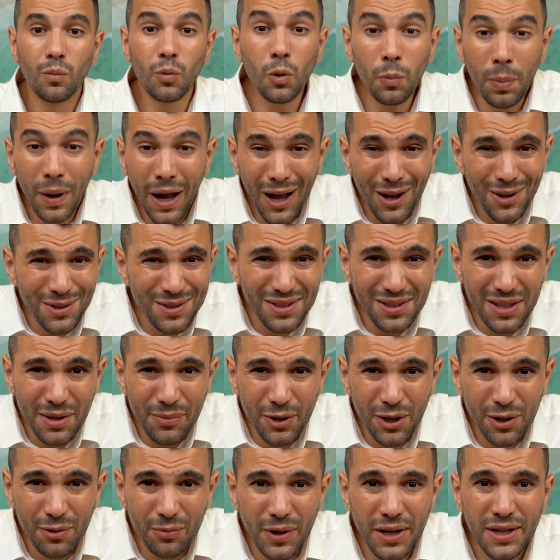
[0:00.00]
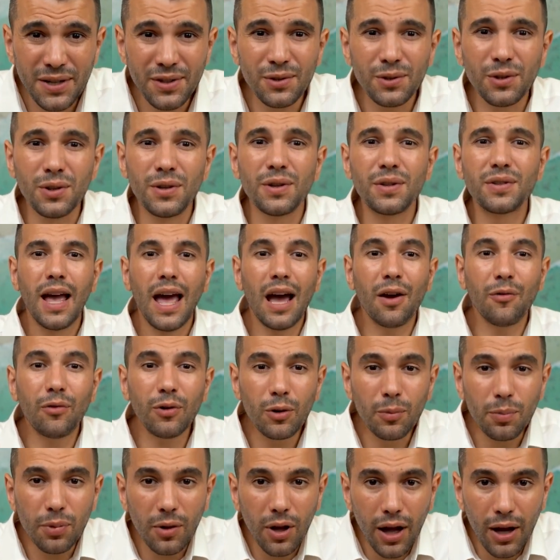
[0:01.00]
Willpower is a limited resource, and if we
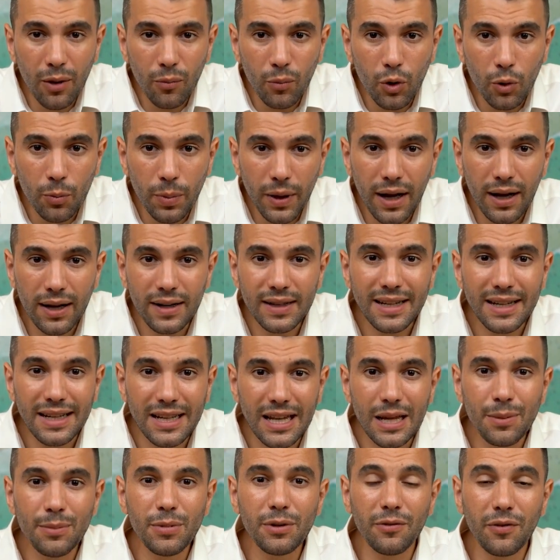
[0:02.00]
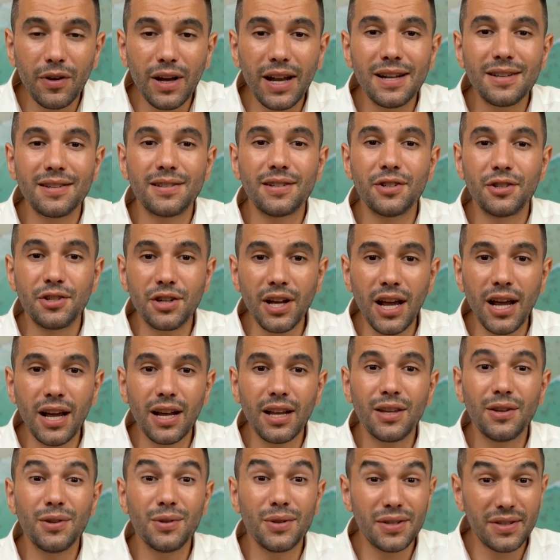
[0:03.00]
rely on willpower to keep your finances in
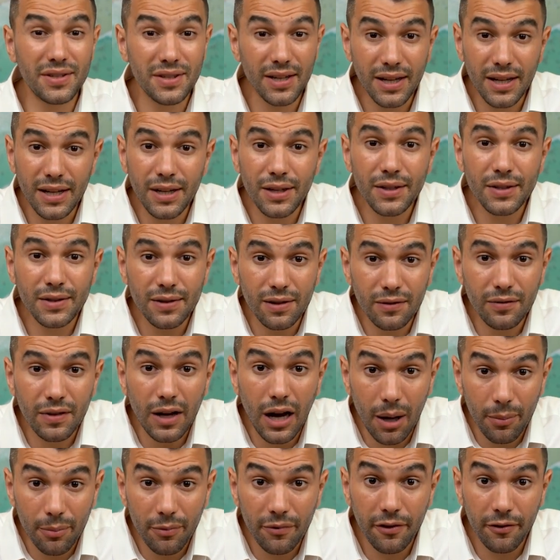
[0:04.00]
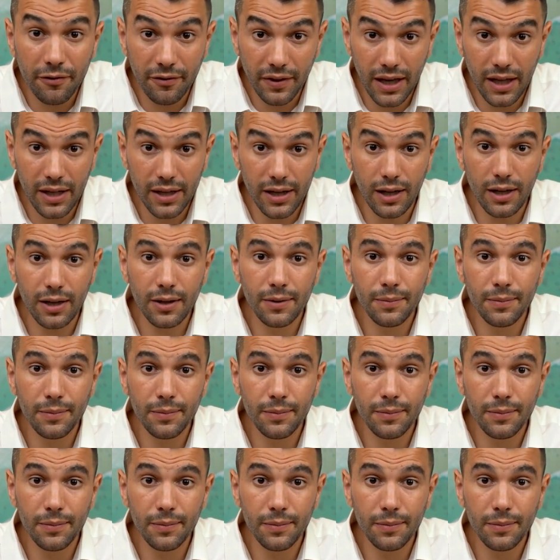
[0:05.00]
check, you're setting yourself up for failure.